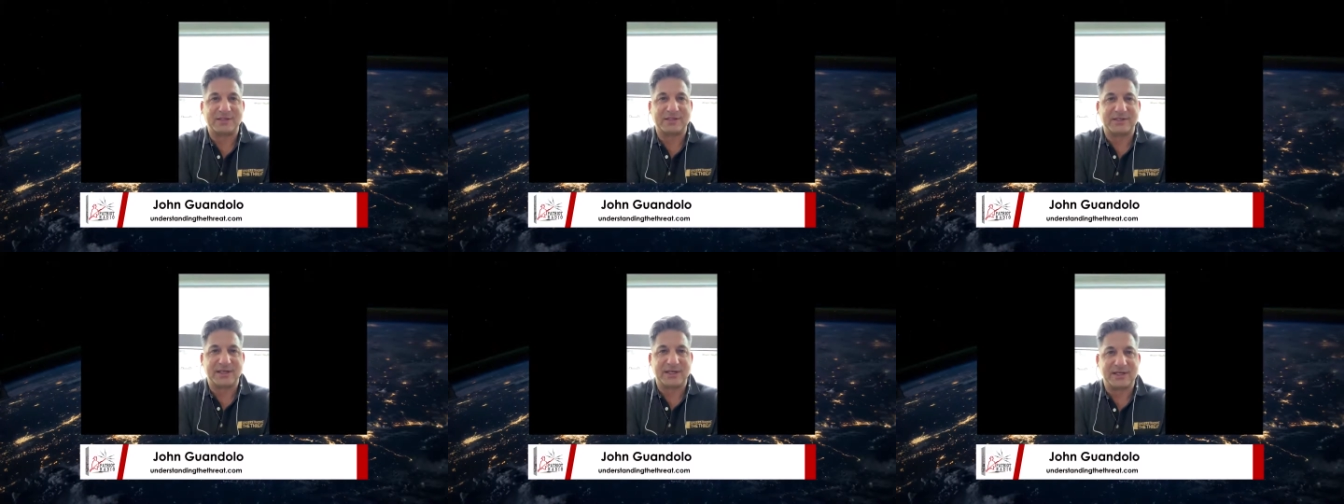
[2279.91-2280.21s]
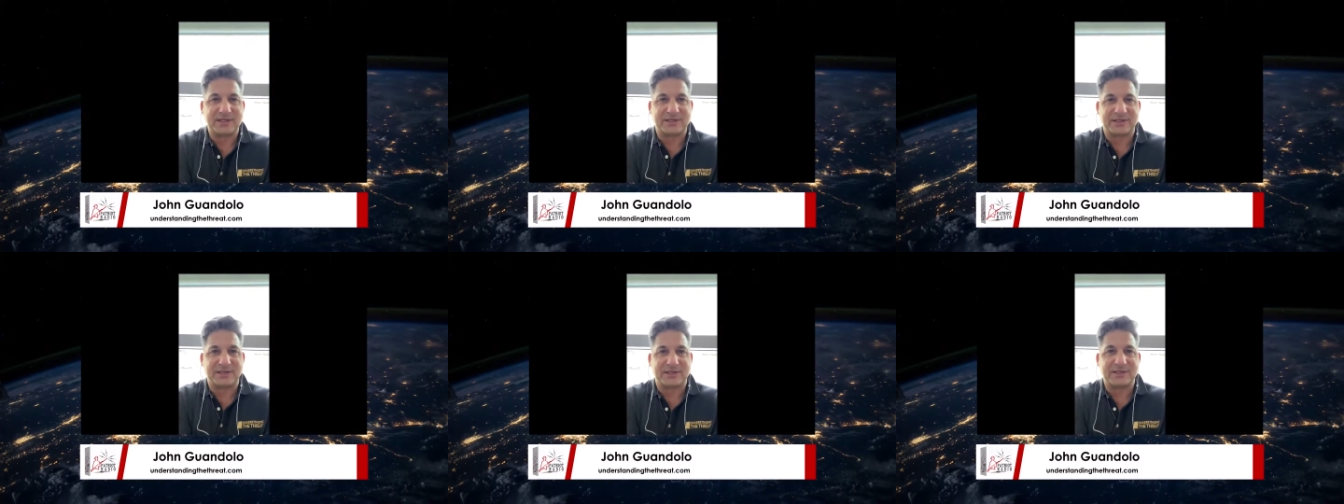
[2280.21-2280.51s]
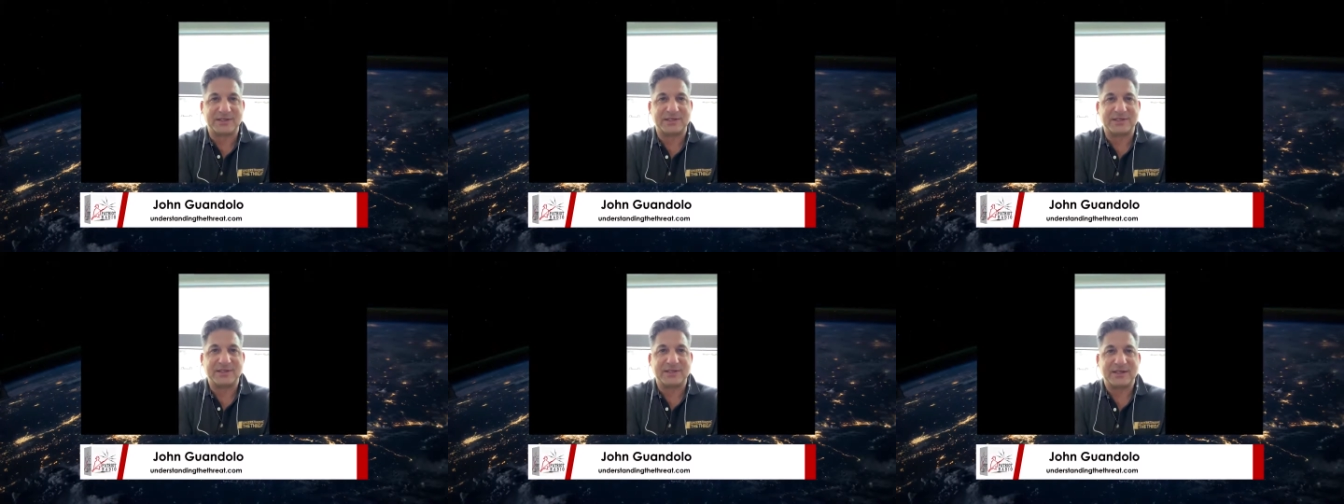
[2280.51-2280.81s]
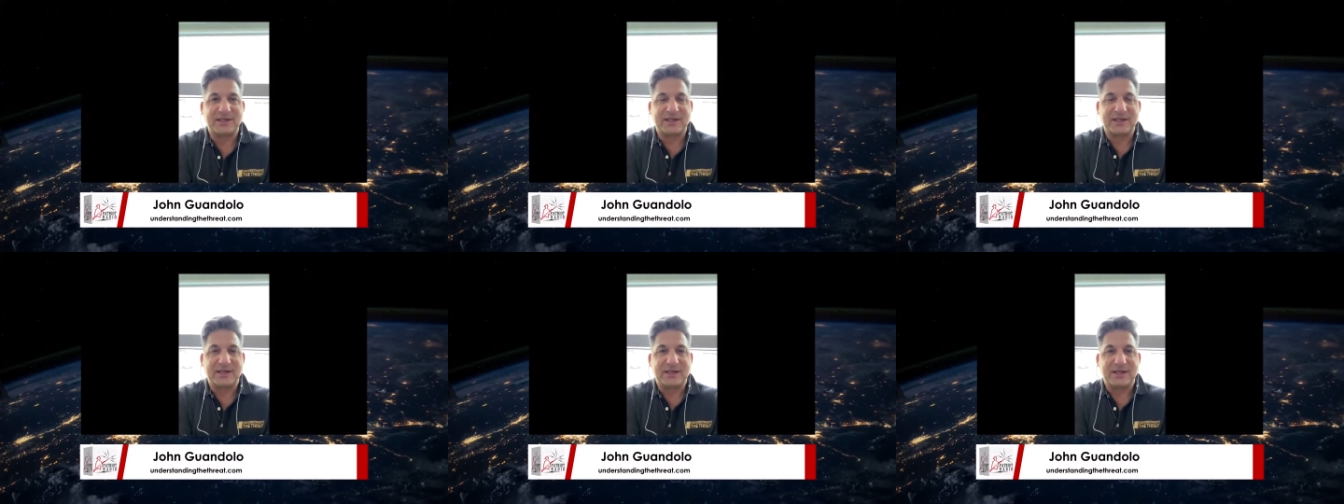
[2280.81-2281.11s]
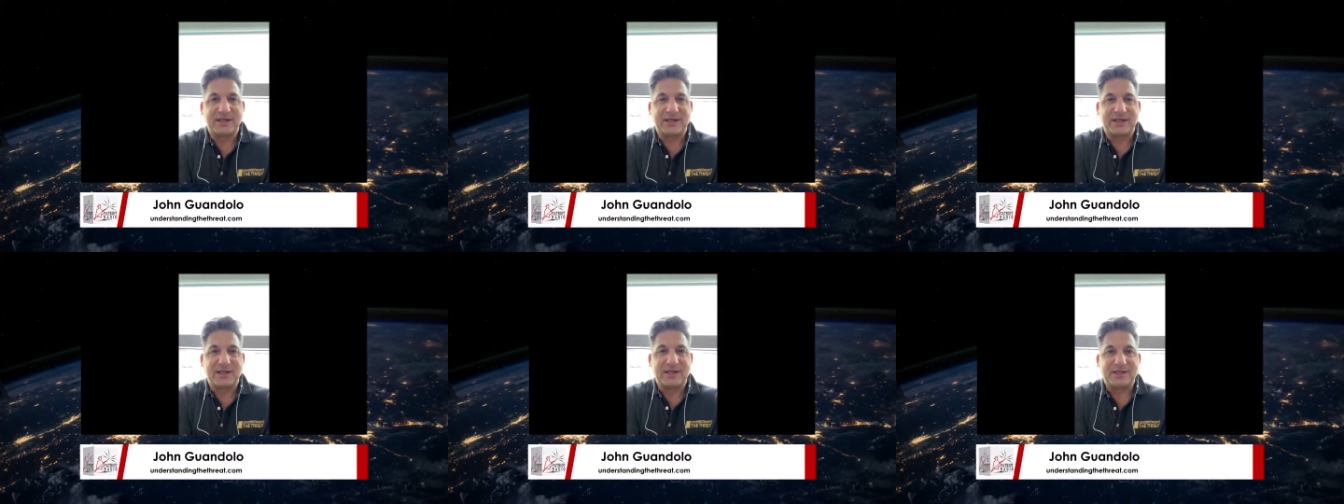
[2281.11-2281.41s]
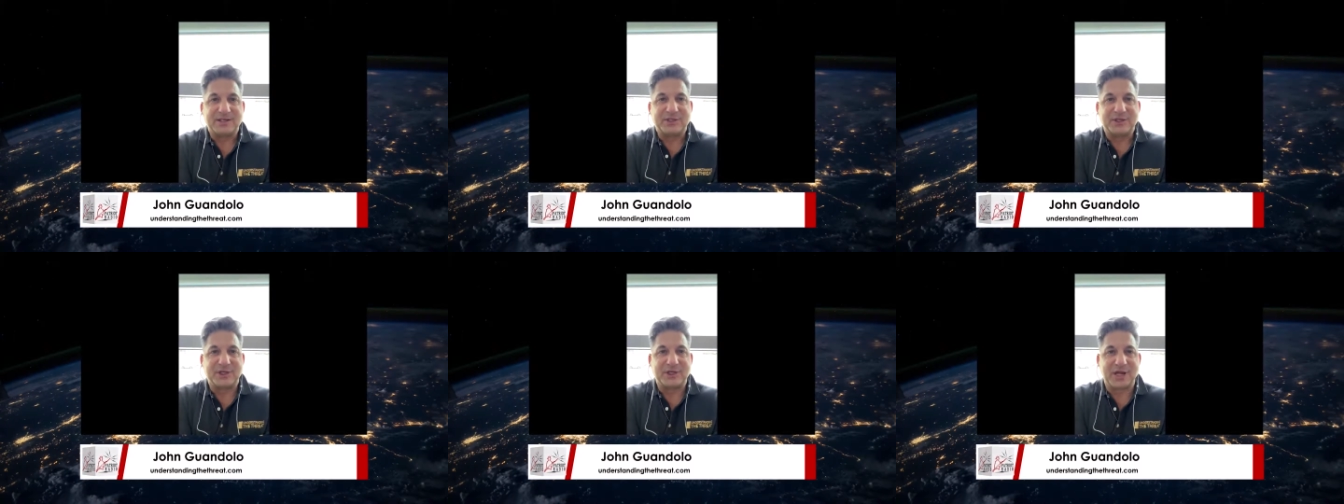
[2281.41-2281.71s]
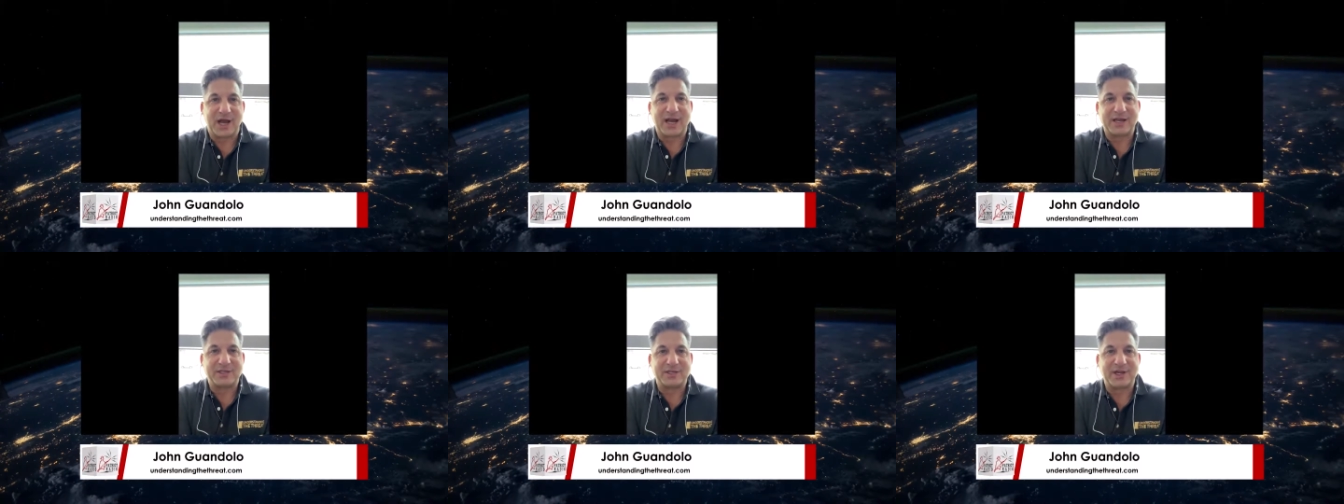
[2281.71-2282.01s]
citizens to